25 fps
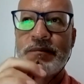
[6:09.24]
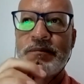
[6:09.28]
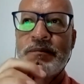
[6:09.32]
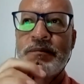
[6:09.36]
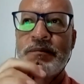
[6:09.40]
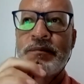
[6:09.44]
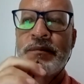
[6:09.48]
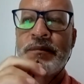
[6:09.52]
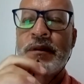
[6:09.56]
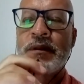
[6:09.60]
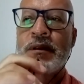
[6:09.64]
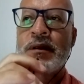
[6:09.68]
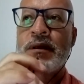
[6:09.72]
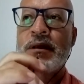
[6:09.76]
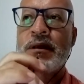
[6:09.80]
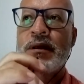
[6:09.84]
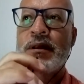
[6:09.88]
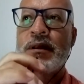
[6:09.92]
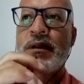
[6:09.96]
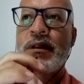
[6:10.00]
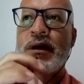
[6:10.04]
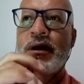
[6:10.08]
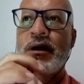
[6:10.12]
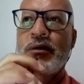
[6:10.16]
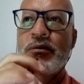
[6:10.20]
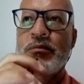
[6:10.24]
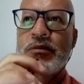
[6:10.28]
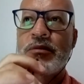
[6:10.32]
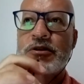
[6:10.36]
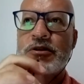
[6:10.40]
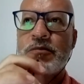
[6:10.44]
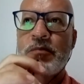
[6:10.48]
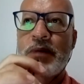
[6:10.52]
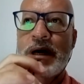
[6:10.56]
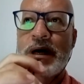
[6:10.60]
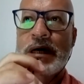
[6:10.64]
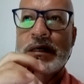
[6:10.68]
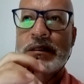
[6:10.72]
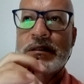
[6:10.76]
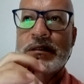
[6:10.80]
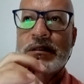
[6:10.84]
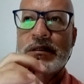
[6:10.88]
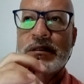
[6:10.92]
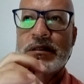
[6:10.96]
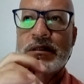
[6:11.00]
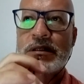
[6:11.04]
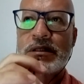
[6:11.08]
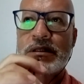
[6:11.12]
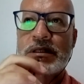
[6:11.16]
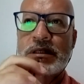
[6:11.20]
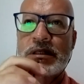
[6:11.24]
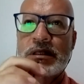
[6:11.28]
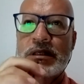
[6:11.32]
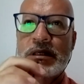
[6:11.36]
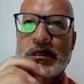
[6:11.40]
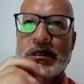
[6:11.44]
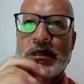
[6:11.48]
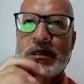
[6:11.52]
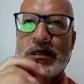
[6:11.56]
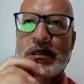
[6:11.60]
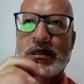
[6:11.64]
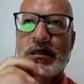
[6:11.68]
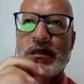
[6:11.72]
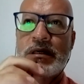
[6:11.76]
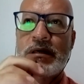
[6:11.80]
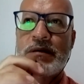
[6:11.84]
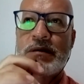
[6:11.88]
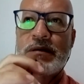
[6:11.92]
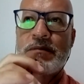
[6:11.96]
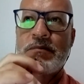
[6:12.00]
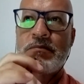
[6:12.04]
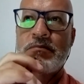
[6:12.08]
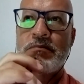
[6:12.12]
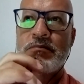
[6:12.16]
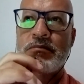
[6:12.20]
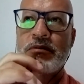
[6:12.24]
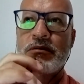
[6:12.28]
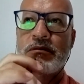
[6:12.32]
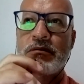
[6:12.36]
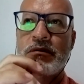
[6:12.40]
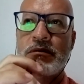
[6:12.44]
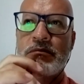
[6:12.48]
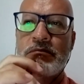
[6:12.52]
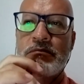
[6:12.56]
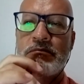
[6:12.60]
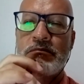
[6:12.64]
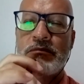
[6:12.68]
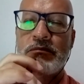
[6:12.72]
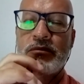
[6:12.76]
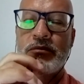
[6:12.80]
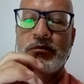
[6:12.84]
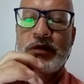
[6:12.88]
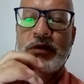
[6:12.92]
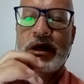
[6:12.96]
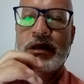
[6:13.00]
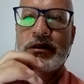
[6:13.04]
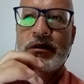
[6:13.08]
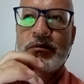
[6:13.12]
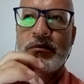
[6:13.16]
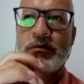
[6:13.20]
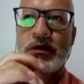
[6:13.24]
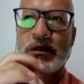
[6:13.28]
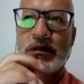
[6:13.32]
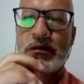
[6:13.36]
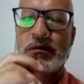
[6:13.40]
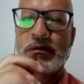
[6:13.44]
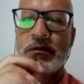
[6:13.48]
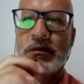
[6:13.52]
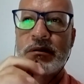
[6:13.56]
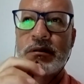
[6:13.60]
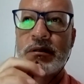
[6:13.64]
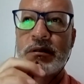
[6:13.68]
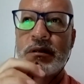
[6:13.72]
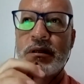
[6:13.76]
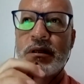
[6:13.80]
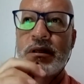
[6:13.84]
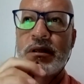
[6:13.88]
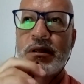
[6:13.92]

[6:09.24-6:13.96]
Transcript: we also had to adapt many parts of the book,